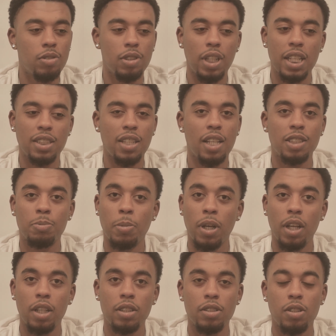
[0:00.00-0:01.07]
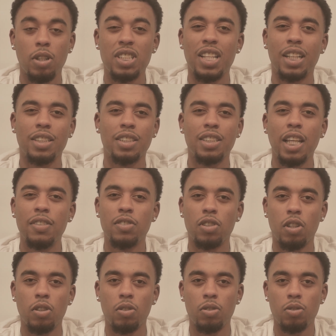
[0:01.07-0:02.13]
That's our spot. It's like a safe
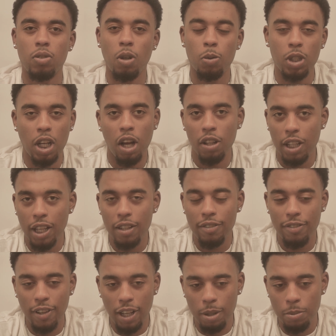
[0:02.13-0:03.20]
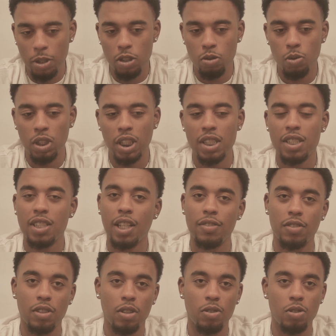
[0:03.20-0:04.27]
zone. We call it Hellified, but it's really a safe
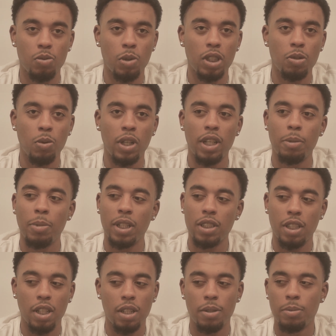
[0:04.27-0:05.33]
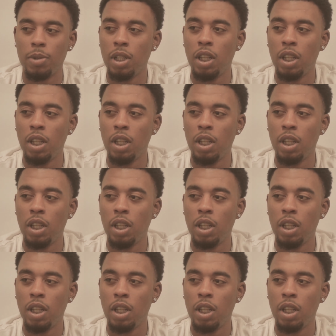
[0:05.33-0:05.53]
zone. It's really where everybody come.